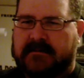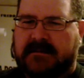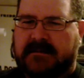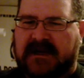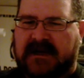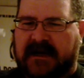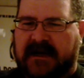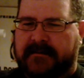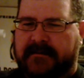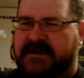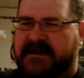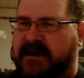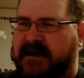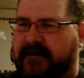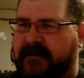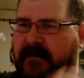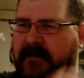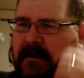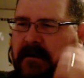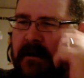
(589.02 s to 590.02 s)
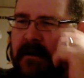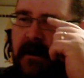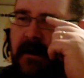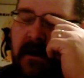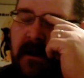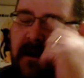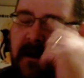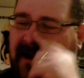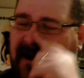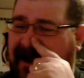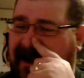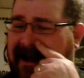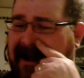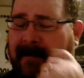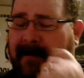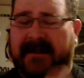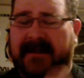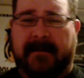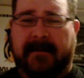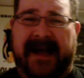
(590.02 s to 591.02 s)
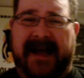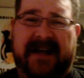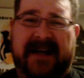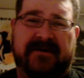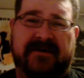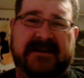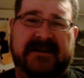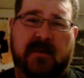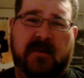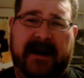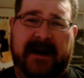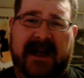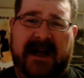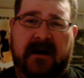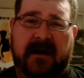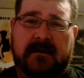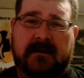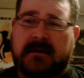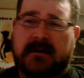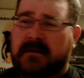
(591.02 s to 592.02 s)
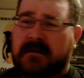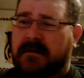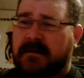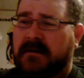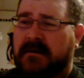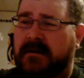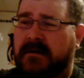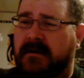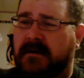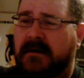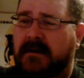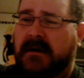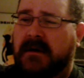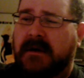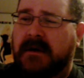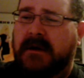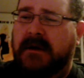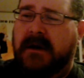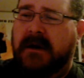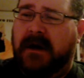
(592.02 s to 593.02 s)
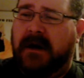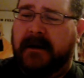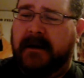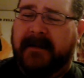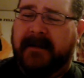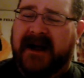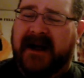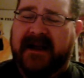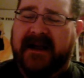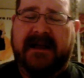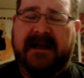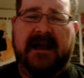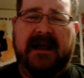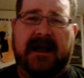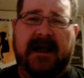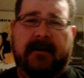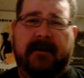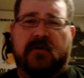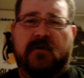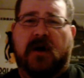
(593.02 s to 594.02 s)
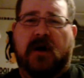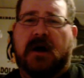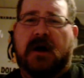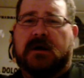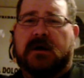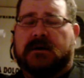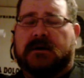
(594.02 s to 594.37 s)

Tom Seaver, uh, but the batteries went out on my camera.